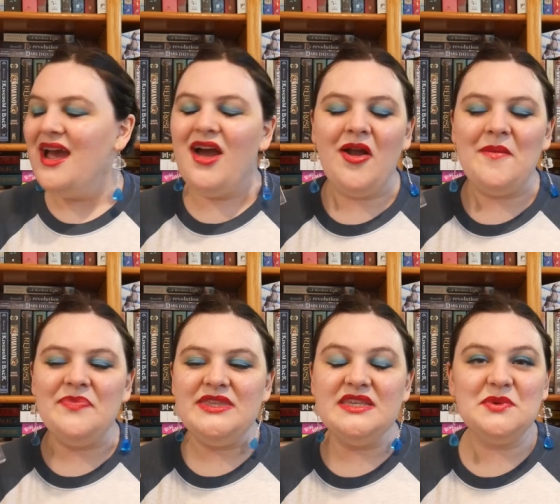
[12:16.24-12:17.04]
Um,
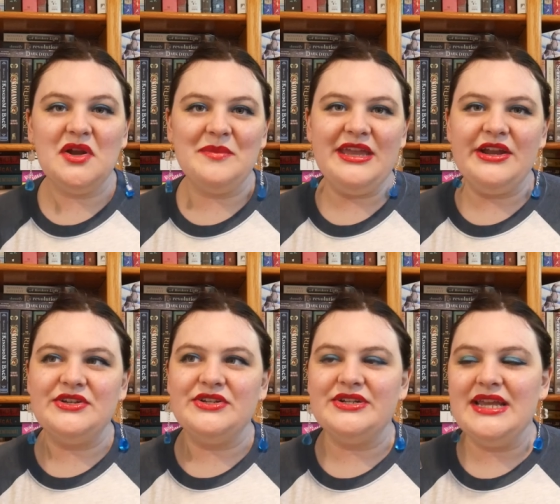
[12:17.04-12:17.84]
in this one, our main
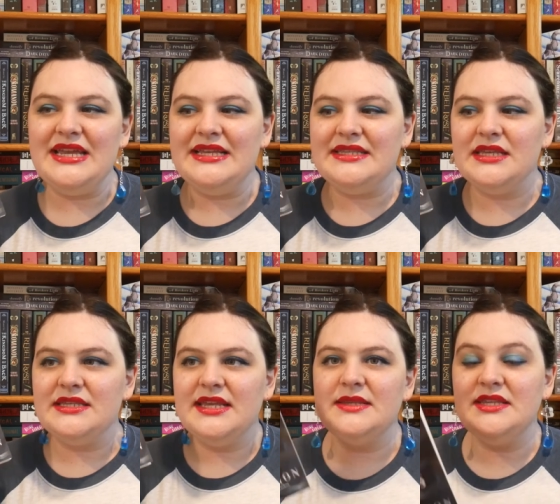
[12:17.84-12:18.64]
character is
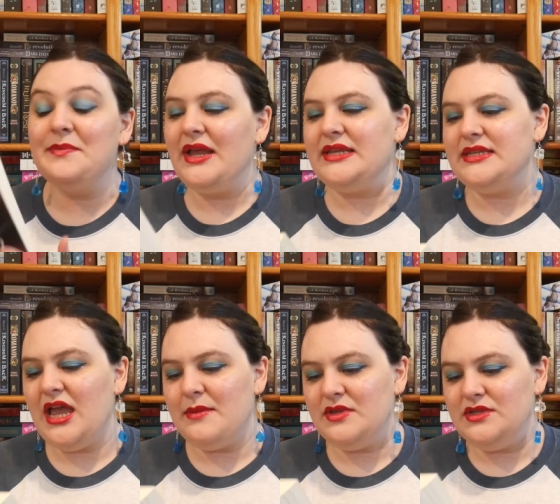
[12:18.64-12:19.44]
sent, sent back in
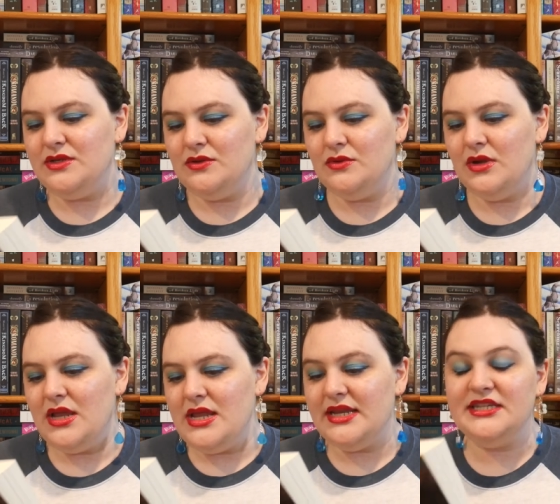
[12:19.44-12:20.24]
time to
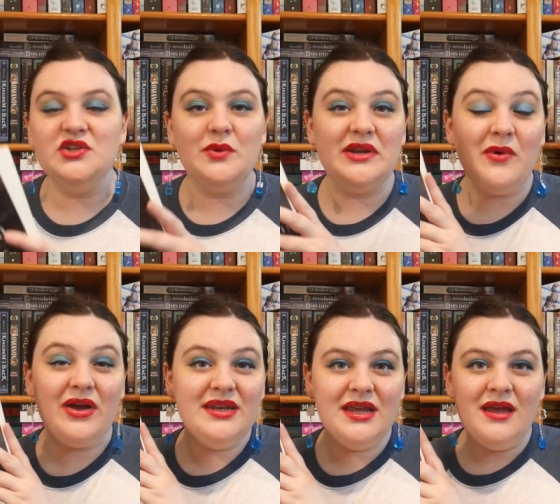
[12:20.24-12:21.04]

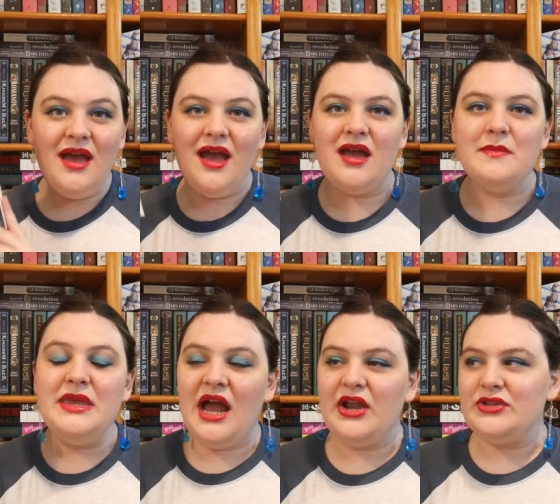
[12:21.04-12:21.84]
1921 um,
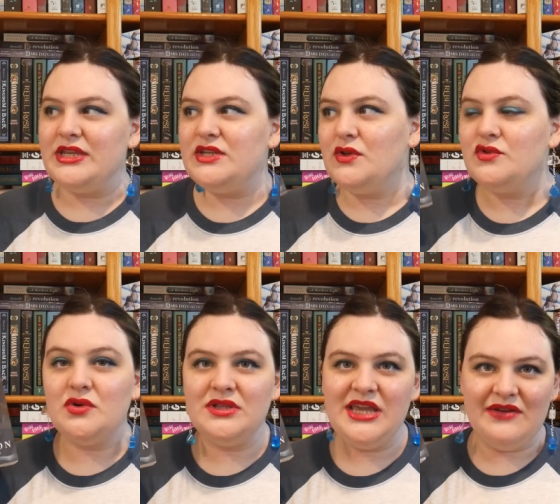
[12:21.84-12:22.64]
in Ireland, so
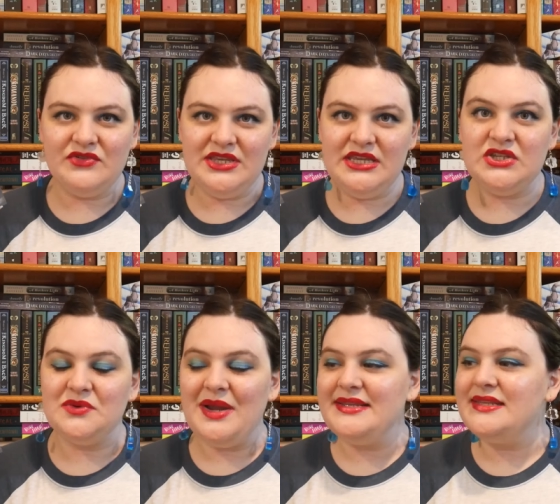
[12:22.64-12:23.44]
shortly after the Easter
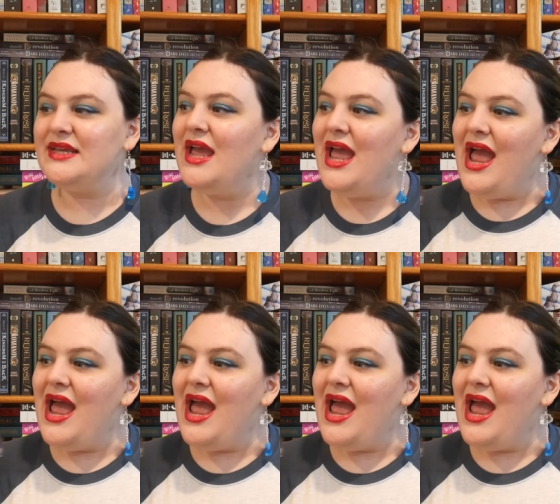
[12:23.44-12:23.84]
Rising.